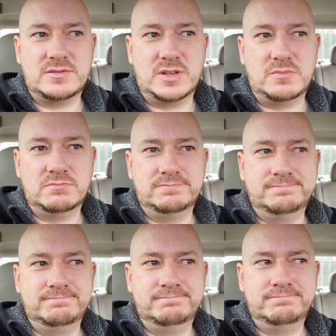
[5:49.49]
So
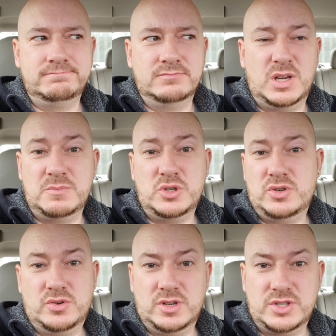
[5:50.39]
I'm sure
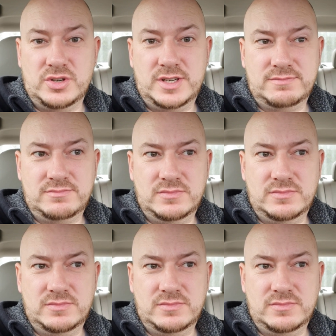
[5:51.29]
you're enjoying